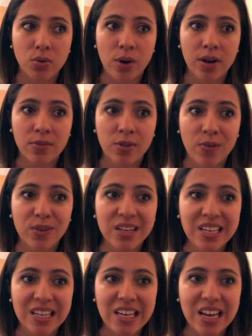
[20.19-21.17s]
grade of
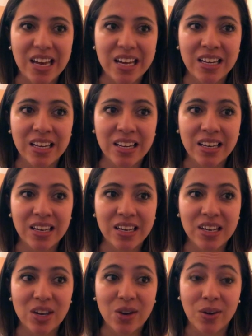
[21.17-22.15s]
70
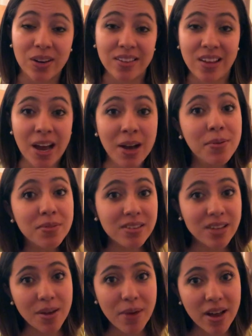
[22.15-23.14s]
in your exams,
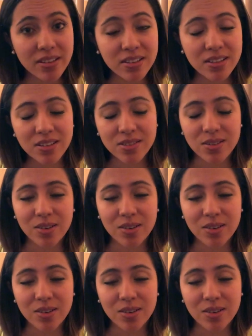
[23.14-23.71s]
is that passing?